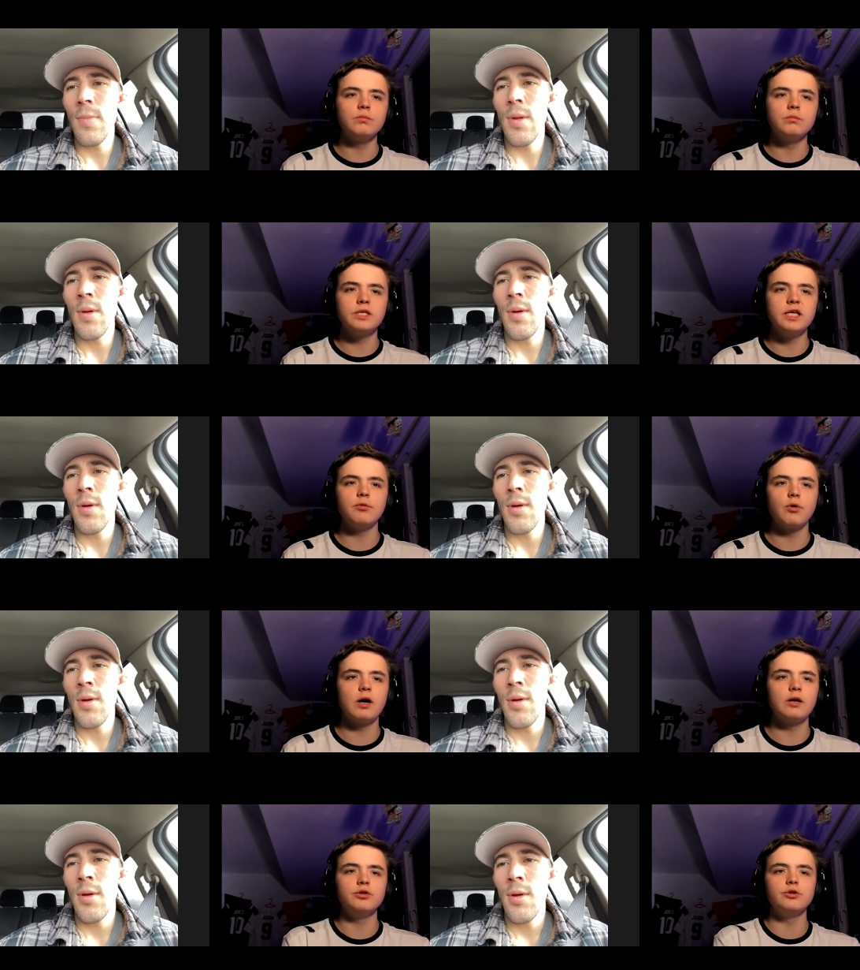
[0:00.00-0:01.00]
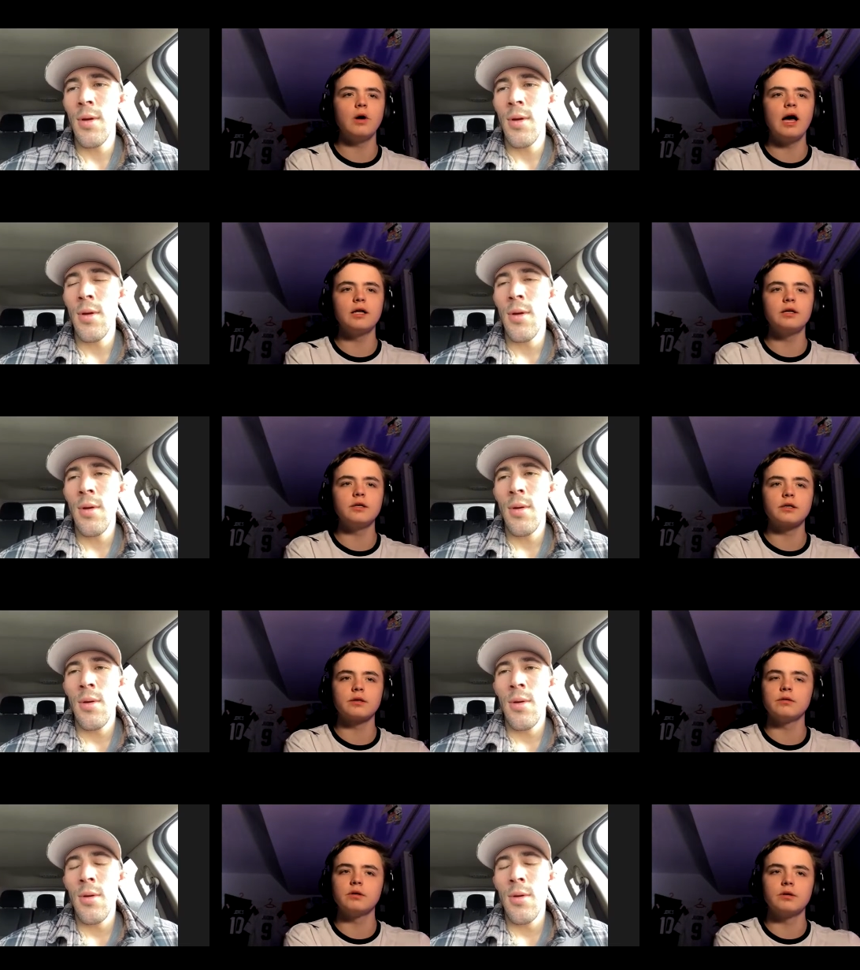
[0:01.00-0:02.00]
Speaker 1: team around you? You had a,
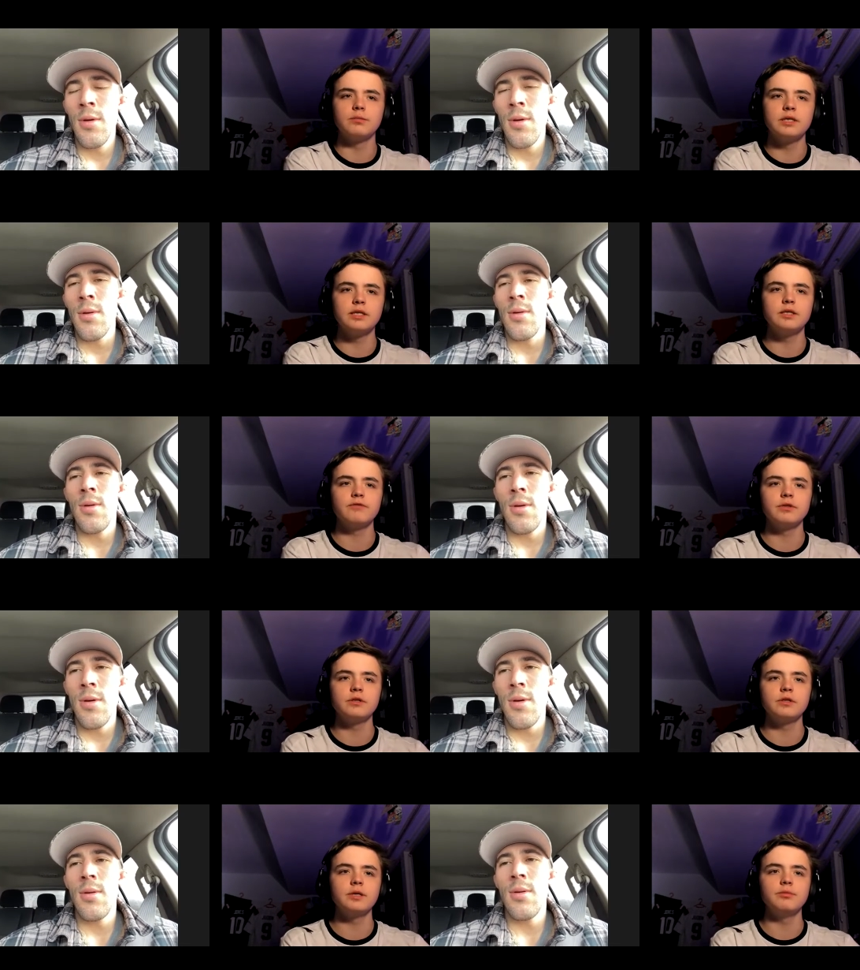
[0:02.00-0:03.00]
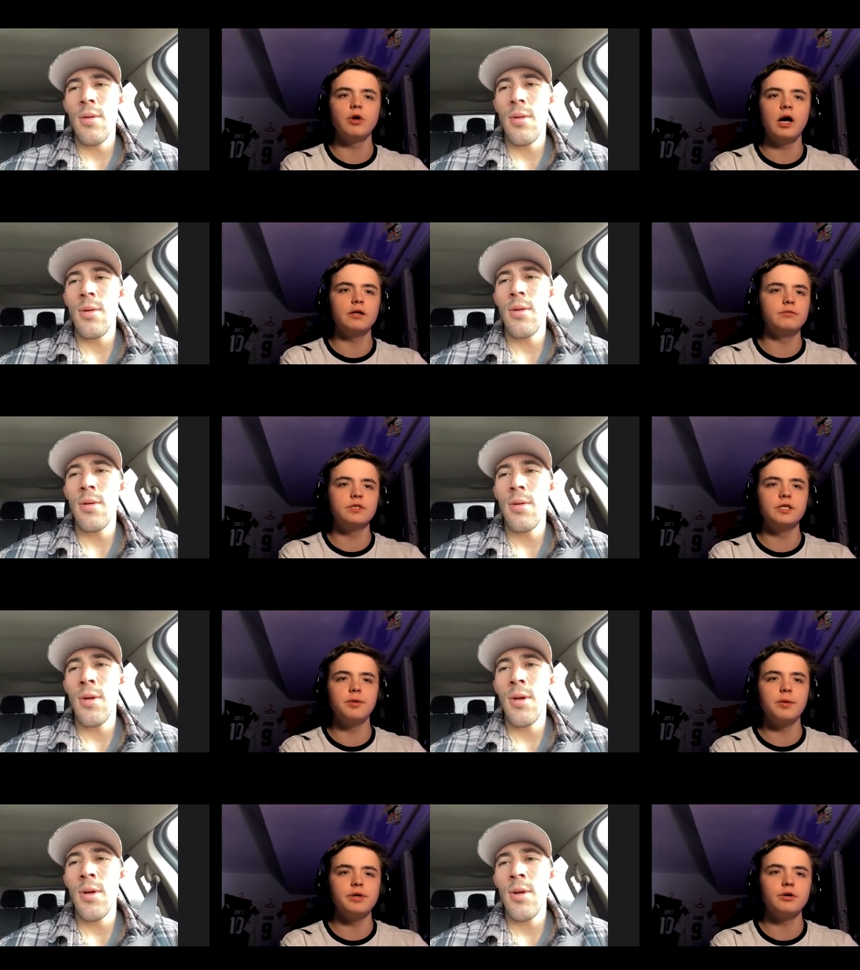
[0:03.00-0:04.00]
a completely different team. You had Stipe
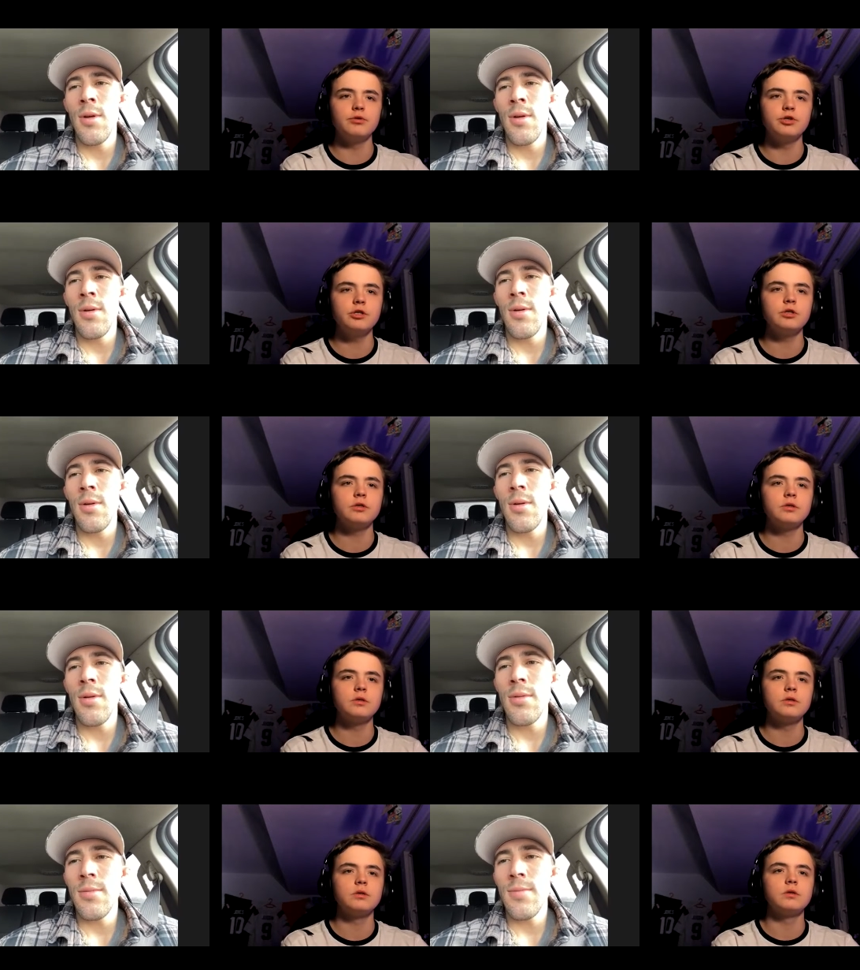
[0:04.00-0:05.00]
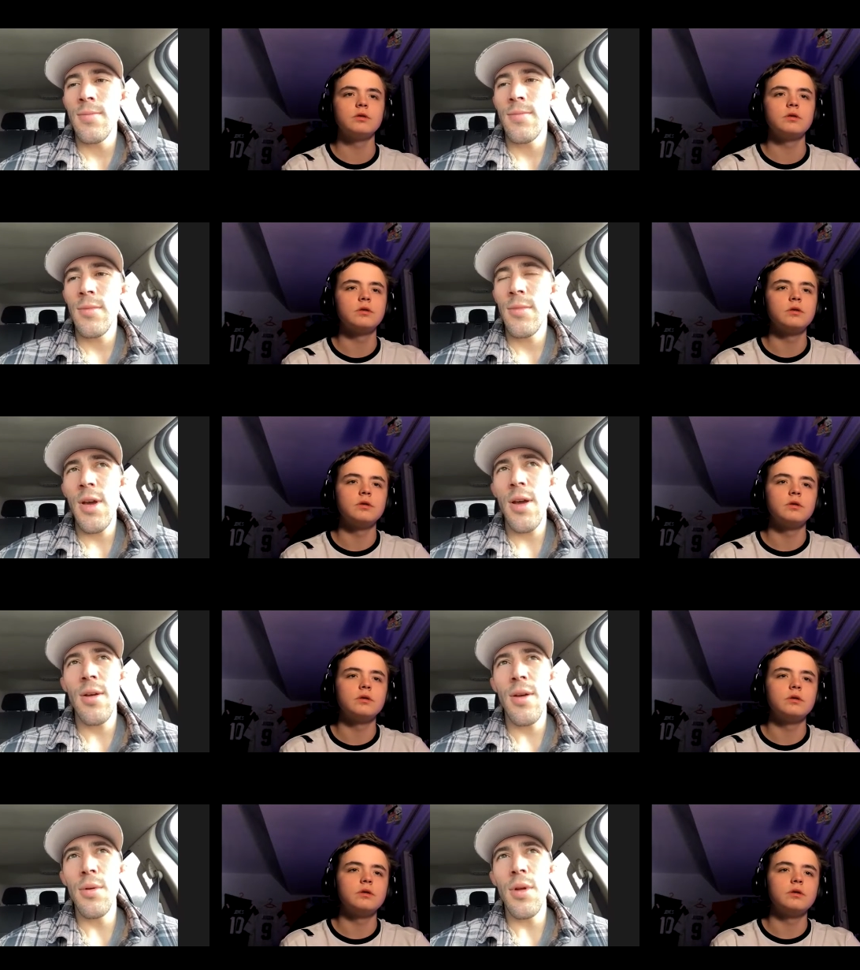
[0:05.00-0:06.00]
Miocic.
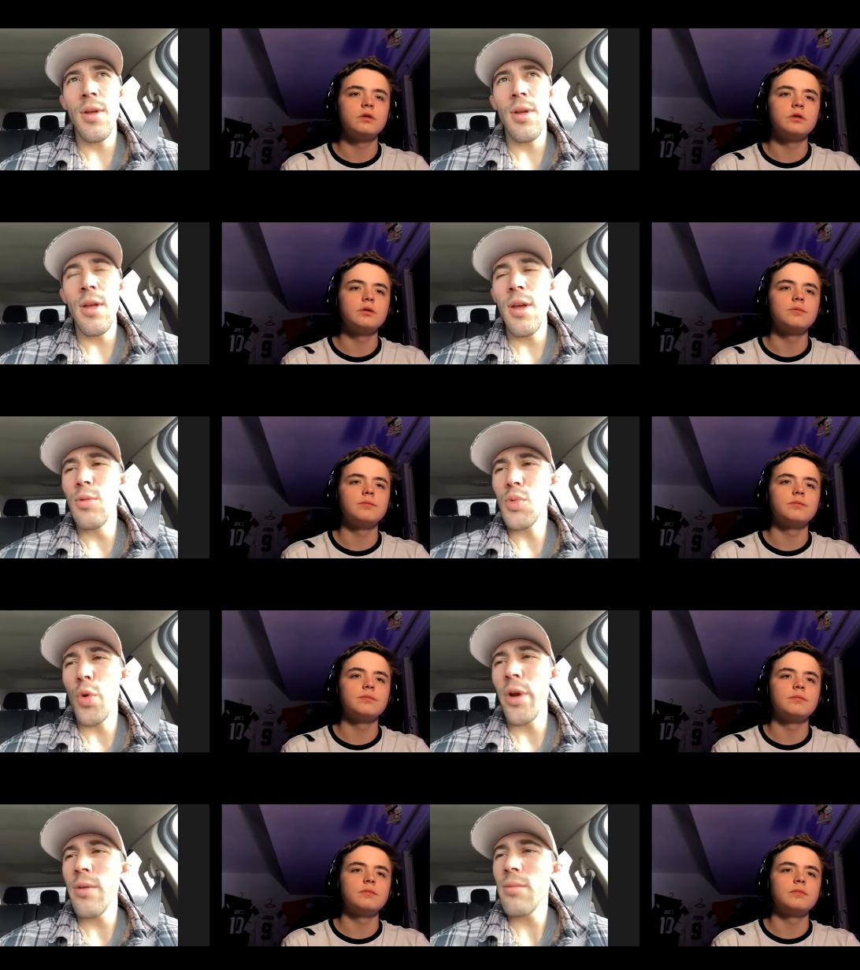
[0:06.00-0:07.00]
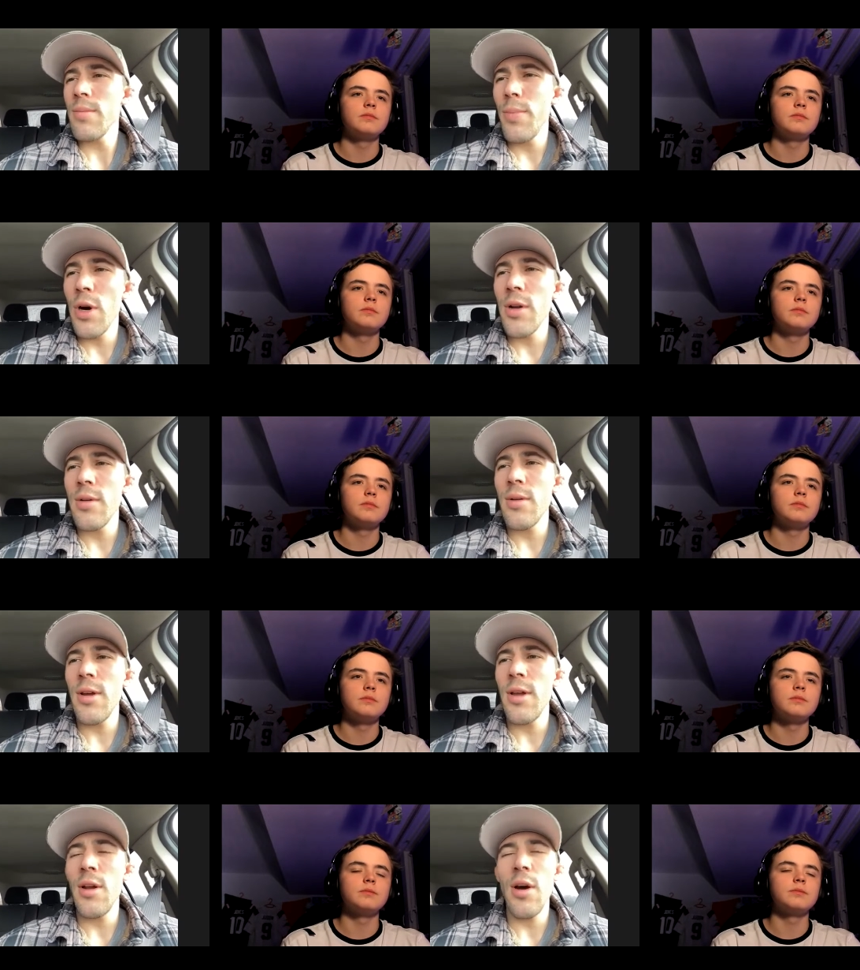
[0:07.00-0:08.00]
Speaker 2: Yeah, it it was weird, but
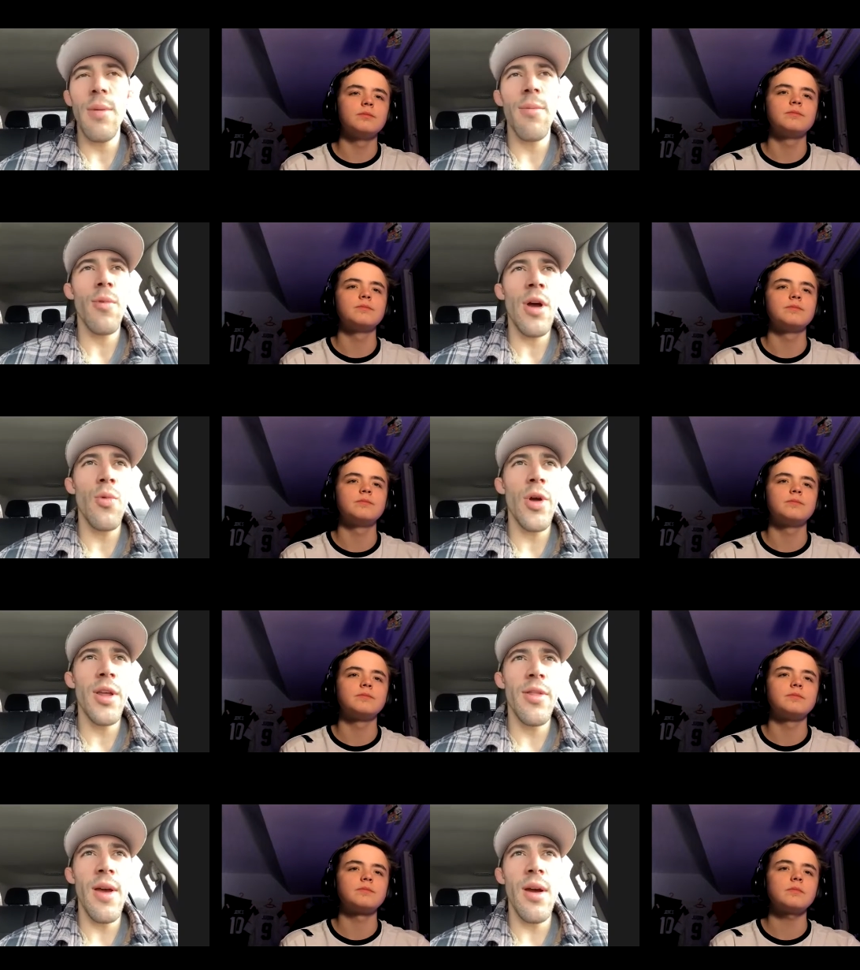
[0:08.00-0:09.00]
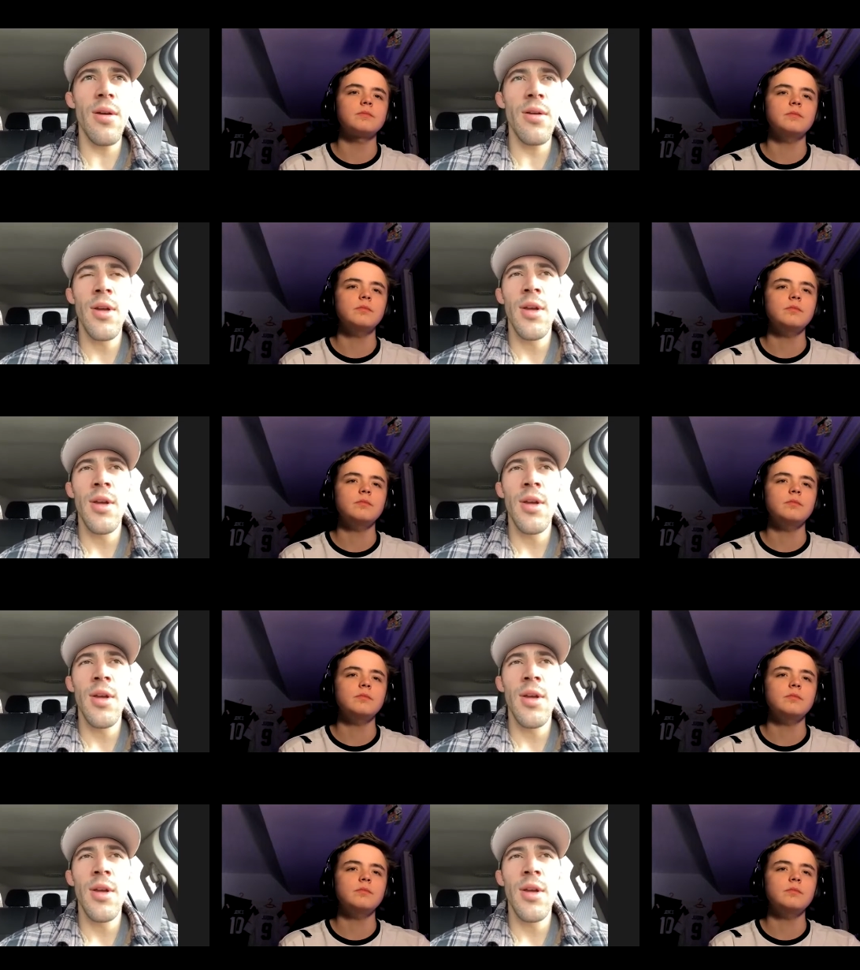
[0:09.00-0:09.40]
you know, I I went in there